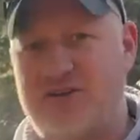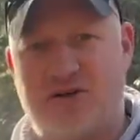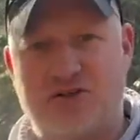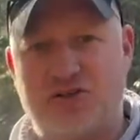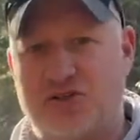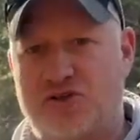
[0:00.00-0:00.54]
or
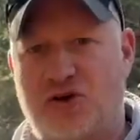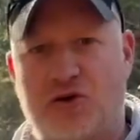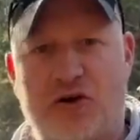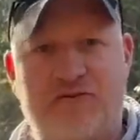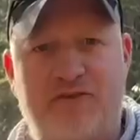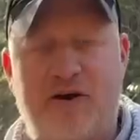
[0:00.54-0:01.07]
just
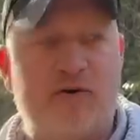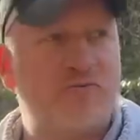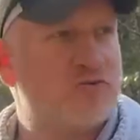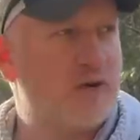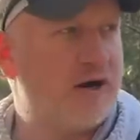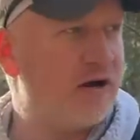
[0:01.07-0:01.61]
solo films
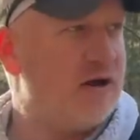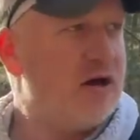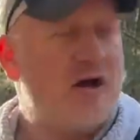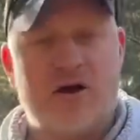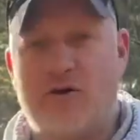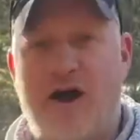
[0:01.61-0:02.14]
where
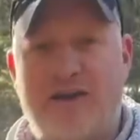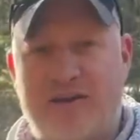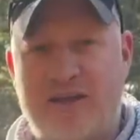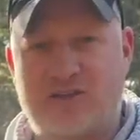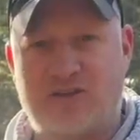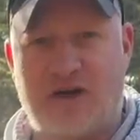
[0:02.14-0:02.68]
go out and
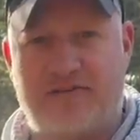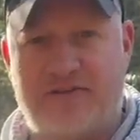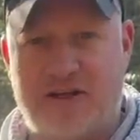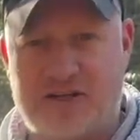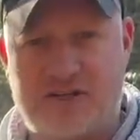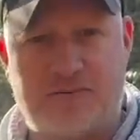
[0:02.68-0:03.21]
catch a lot of fish.